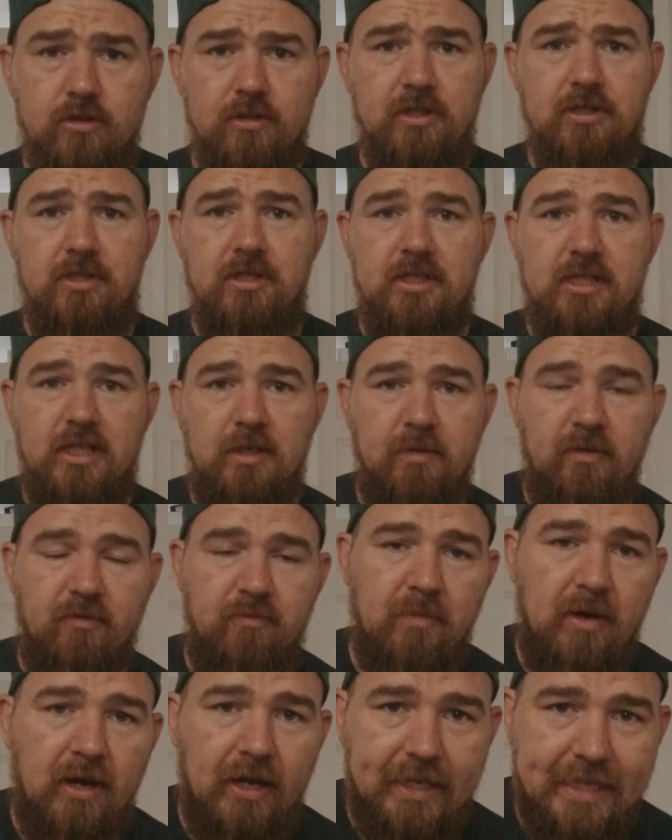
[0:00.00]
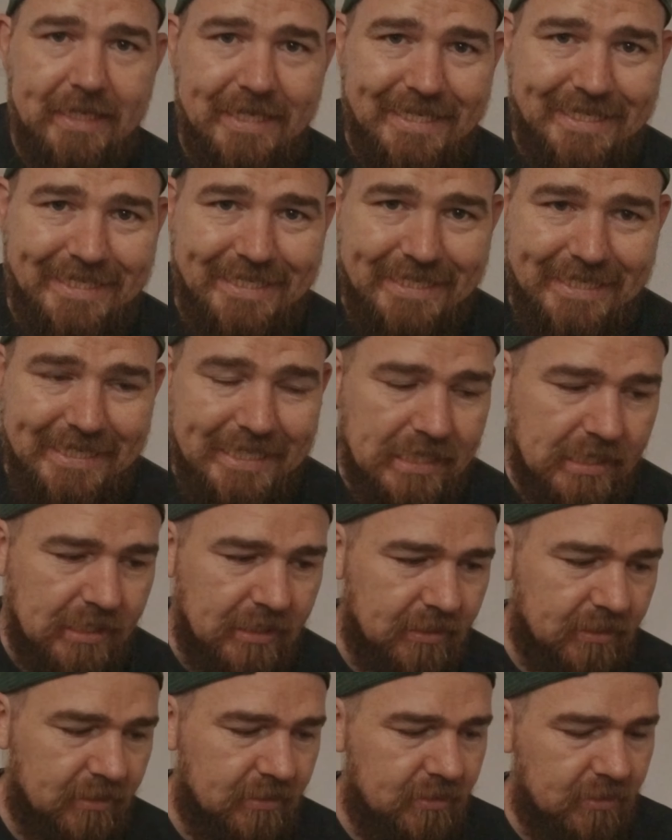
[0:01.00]
So this is some of my
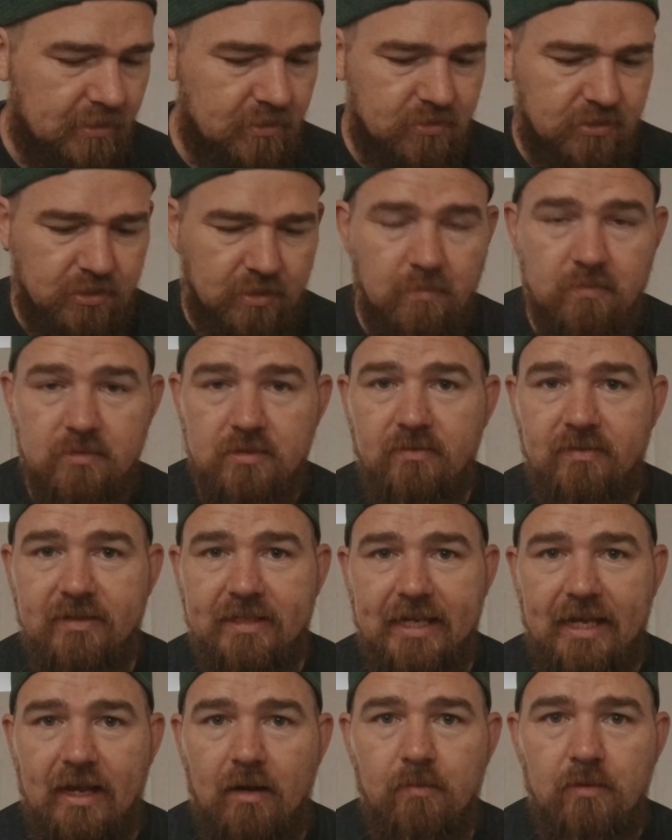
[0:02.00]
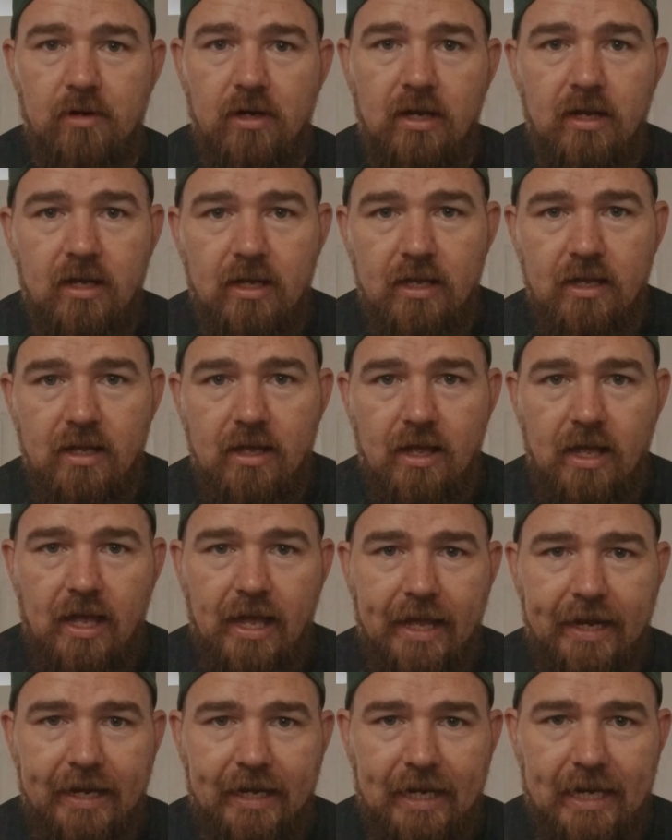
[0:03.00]
gear in terms of camera
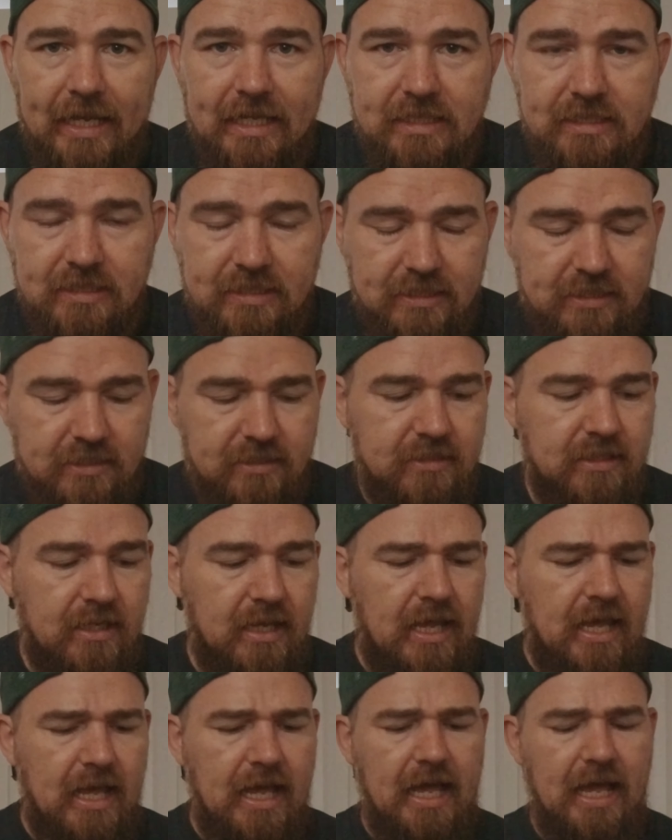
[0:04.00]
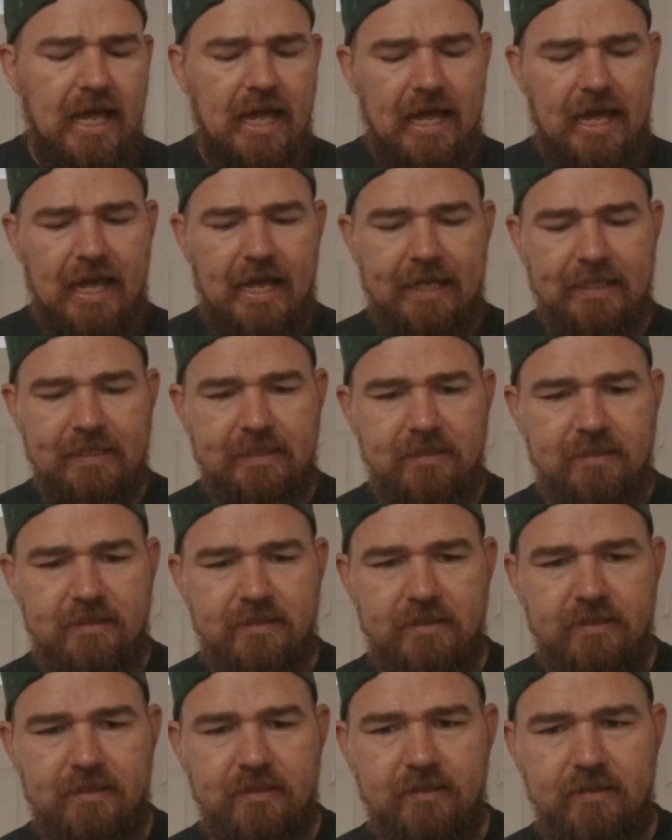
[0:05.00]
and lenses,
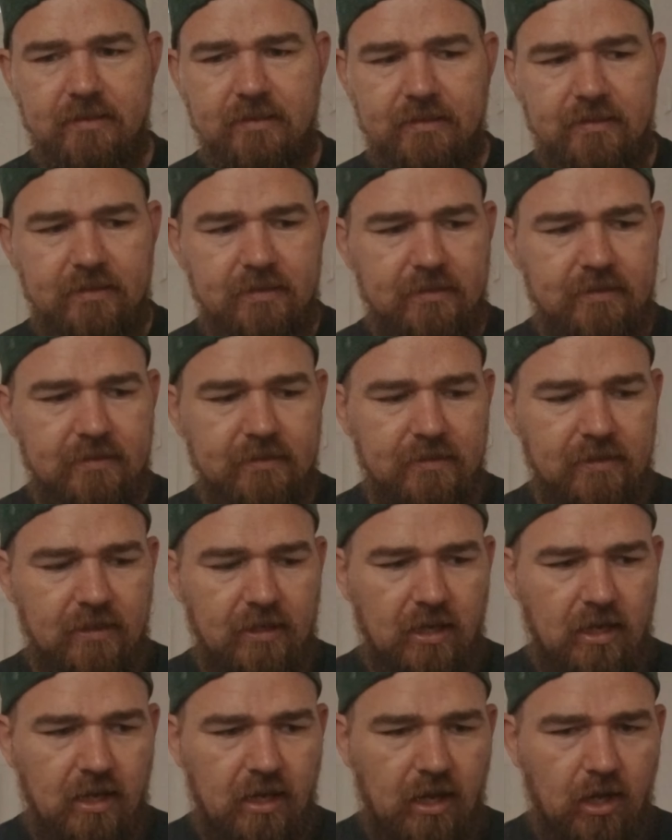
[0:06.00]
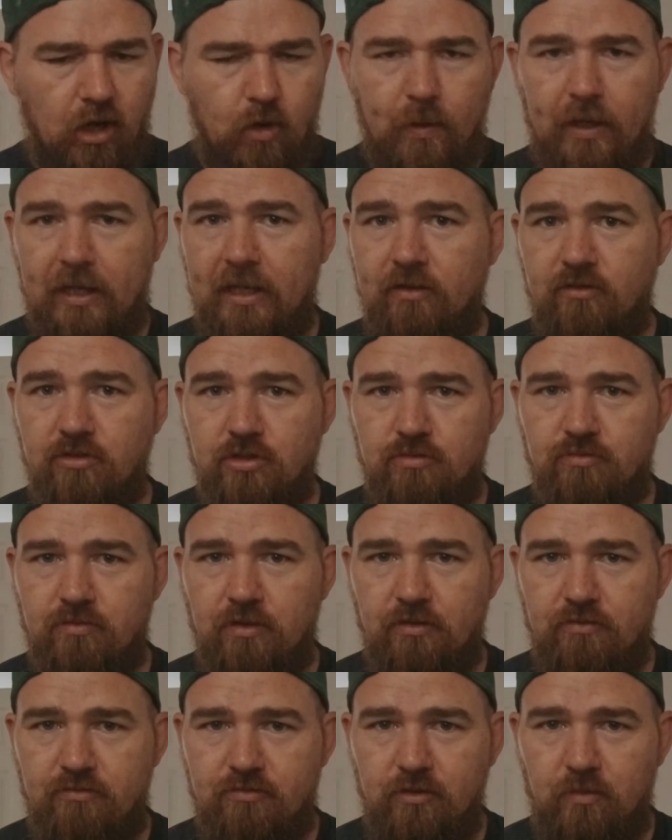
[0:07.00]
and I'll quickly just
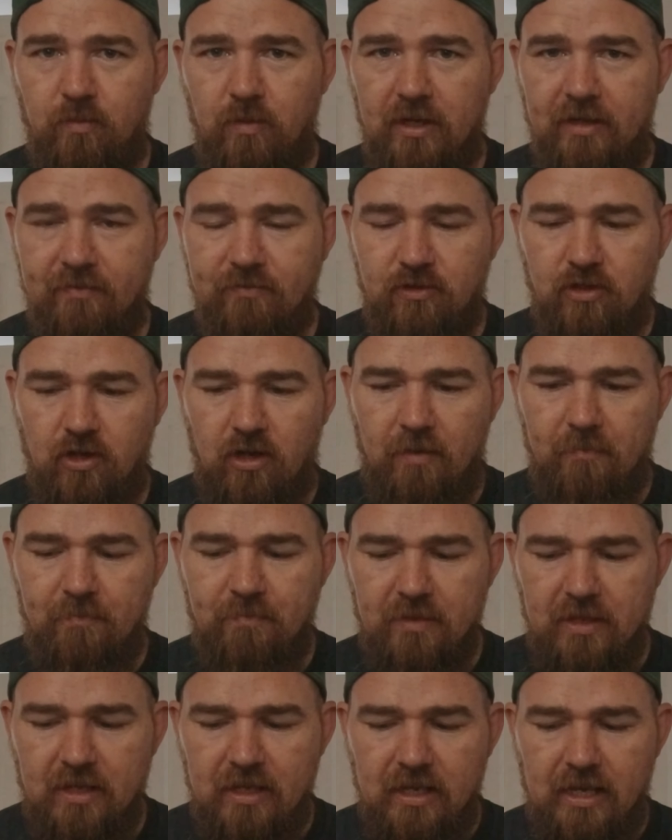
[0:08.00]
run through what I've got.